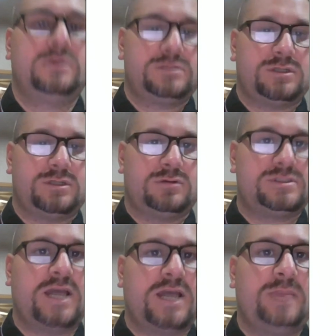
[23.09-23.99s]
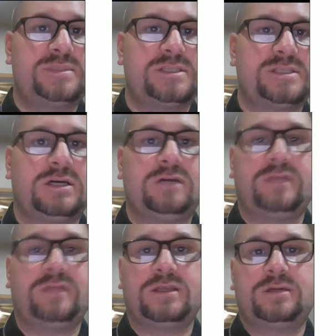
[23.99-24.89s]
So types of
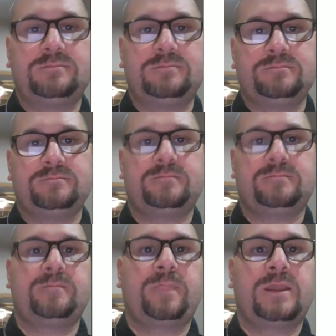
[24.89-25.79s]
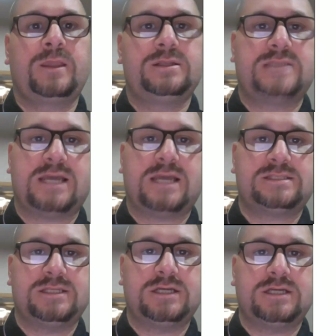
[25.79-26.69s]
income, tax
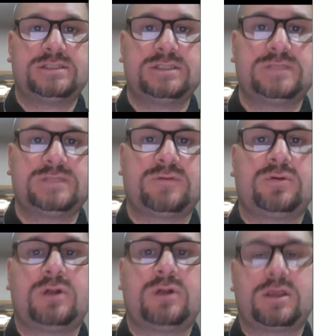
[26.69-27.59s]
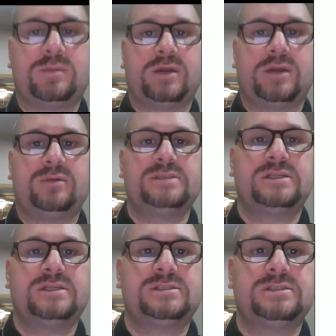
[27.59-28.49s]
deductions for owner-occupied
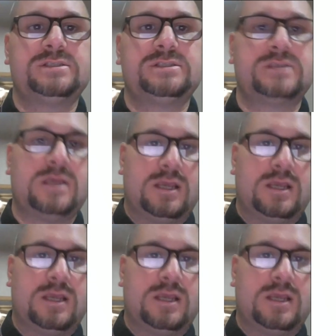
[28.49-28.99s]
residences,